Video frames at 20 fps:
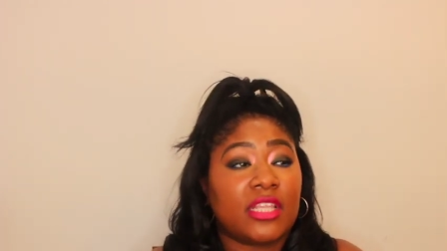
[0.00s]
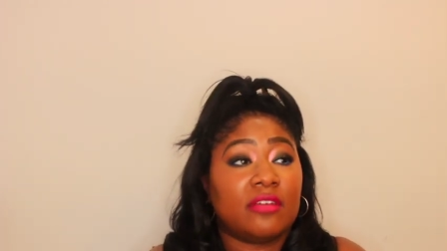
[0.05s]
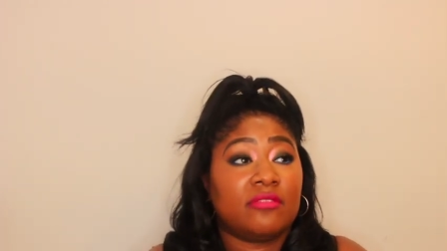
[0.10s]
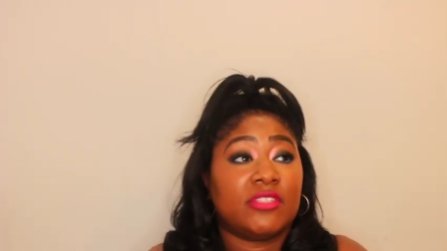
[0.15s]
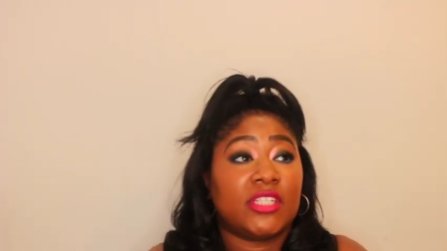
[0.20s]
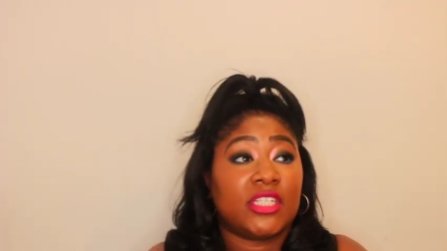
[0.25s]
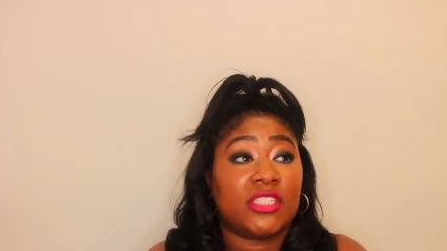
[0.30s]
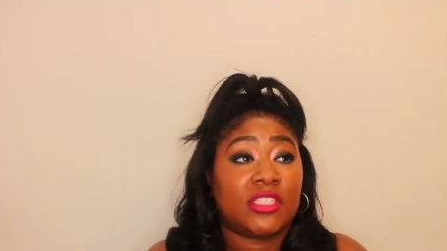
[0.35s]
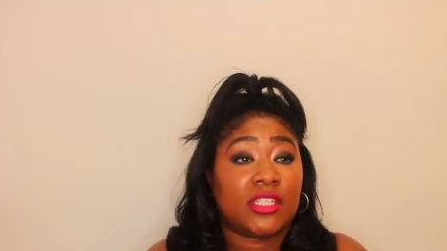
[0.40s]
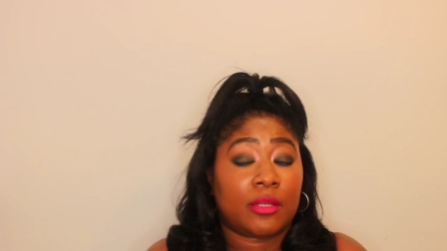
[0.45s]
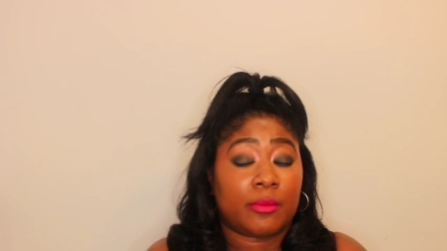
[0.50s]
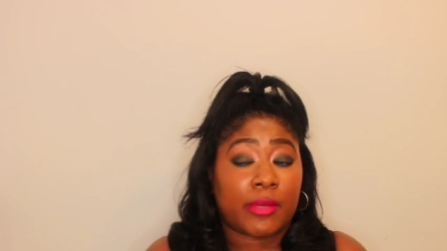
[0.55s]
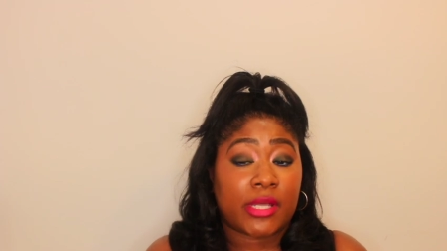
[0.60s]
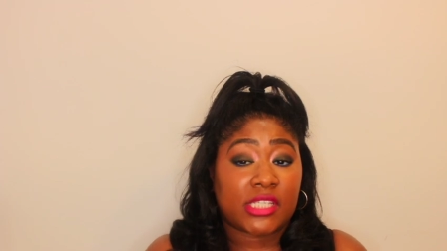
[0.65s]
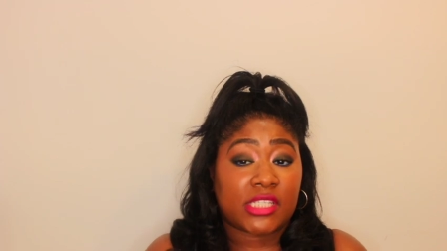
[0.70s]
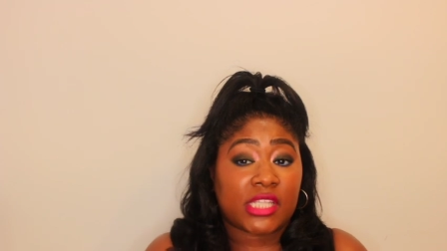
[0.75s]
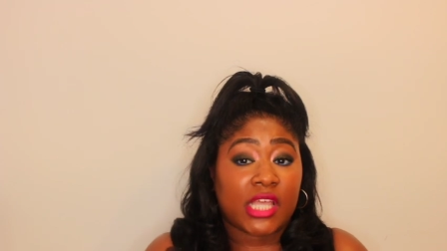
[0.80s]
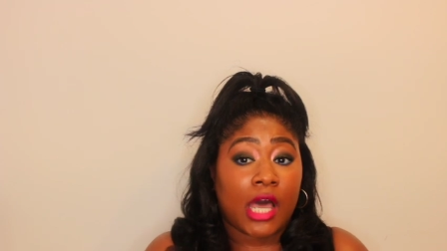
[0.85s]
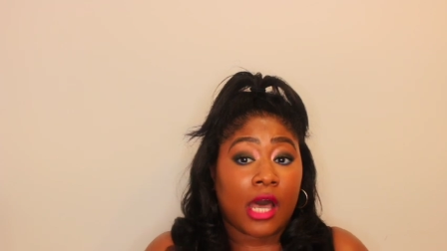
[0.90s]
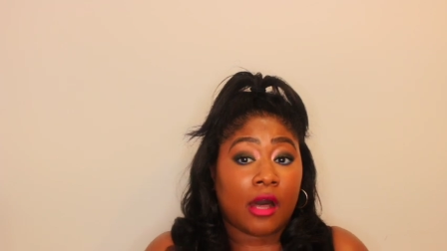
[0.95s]
I love changing up my
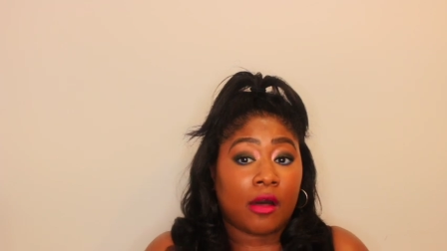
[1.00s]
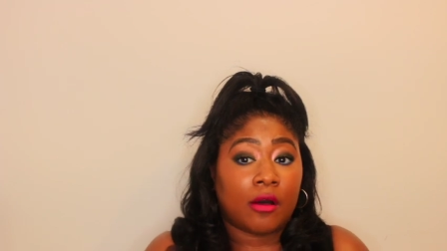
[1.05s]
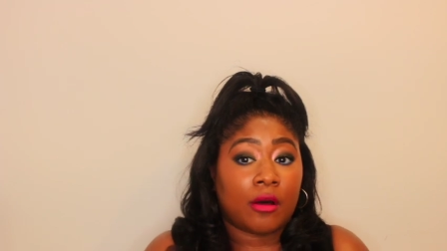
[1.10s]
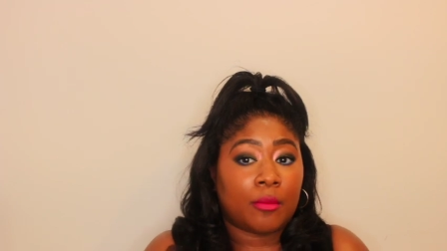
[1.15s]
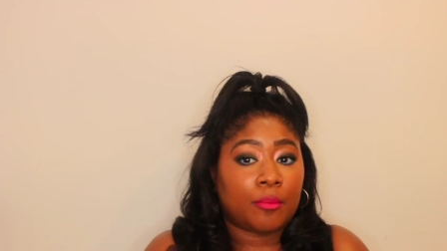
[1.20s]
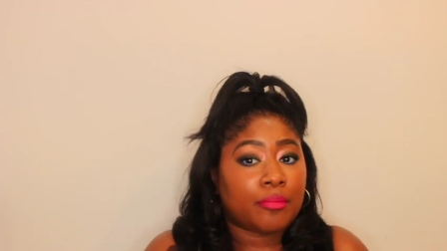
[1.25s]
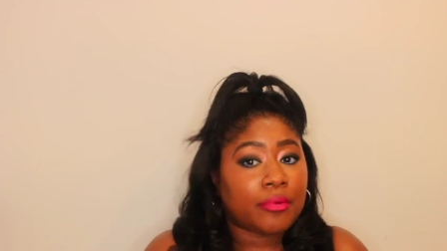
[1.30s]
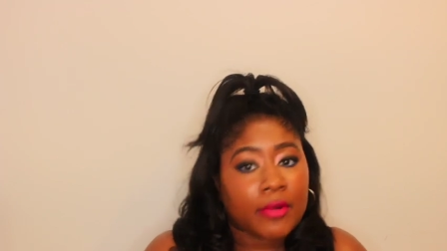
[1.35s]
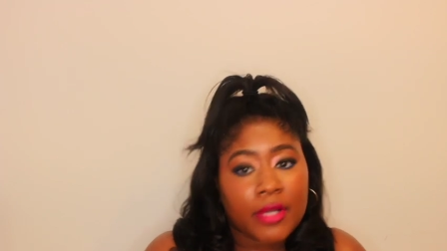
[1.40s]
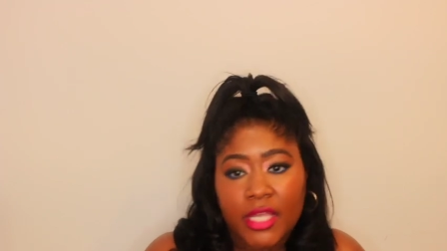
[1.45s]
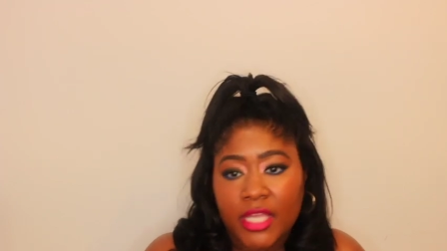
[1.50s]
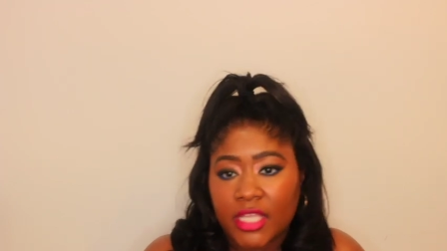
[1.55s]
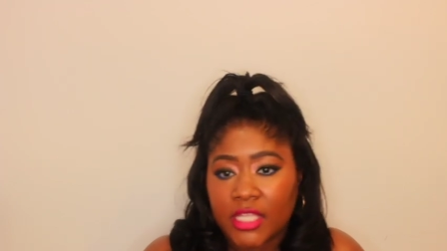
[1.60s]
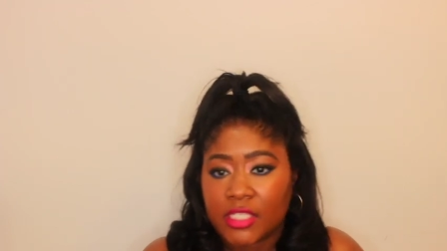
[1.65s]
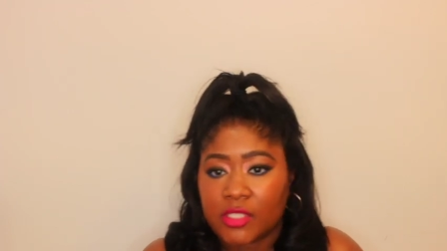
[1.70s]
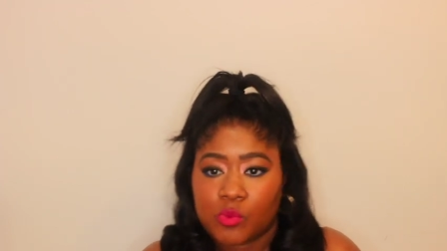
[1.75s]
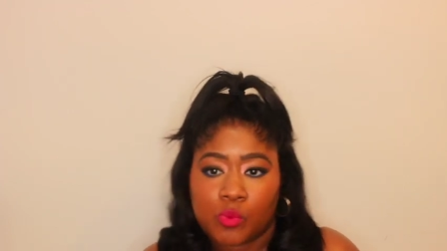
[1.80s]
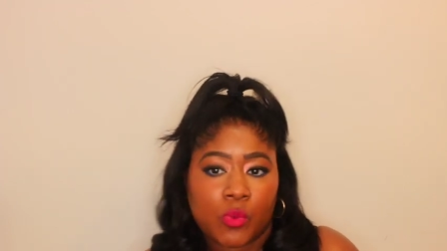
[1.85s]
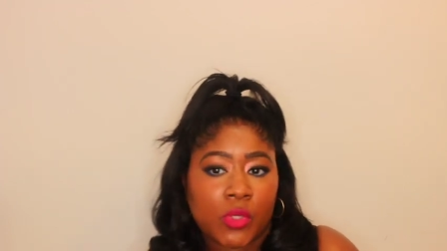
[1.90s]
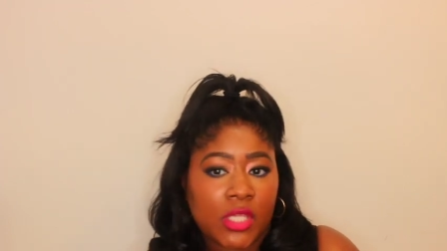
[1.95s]
style of
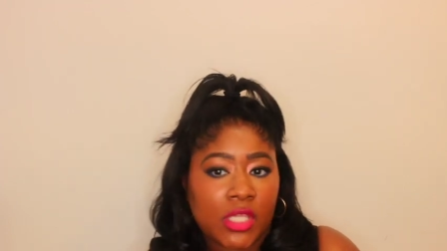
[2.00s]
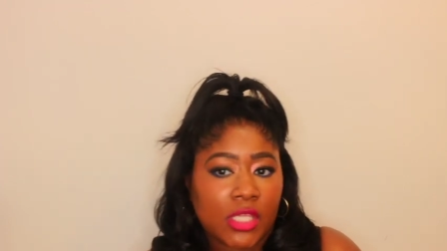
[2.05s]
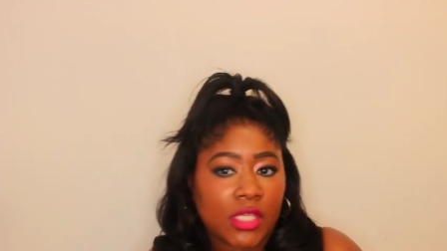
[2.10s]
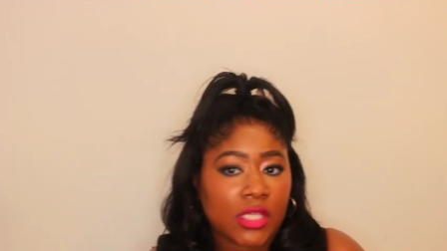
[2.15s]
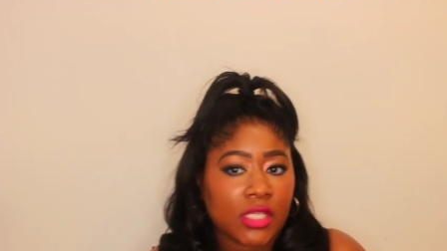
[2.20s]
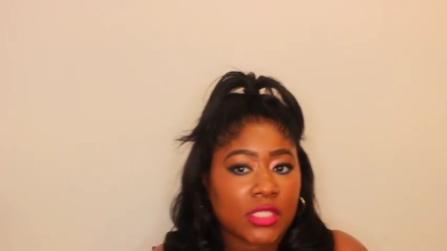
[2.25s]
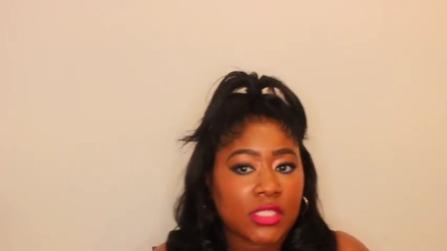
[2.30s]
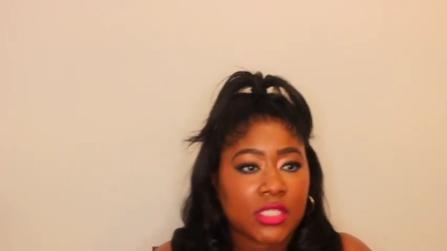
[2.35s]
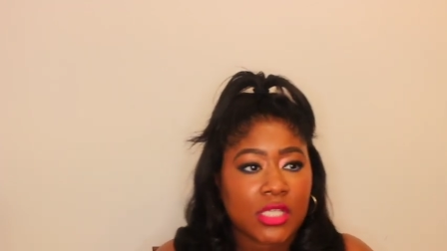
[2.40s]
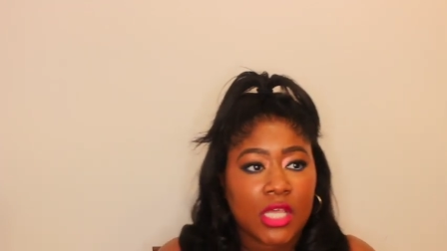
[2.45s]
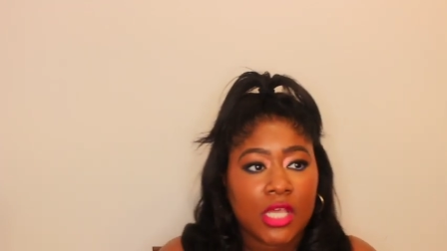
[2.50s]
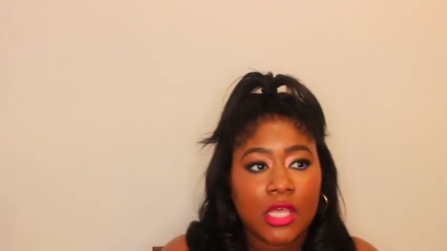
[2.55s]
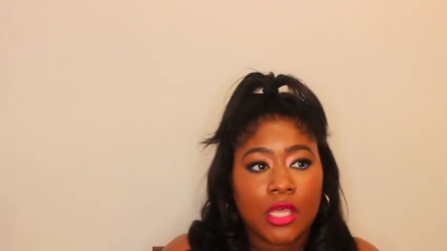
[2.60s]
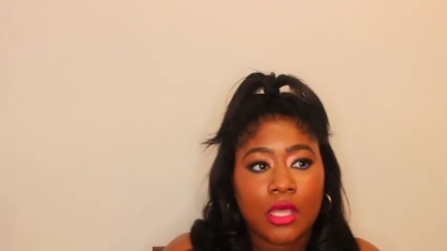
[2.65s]
braids wigs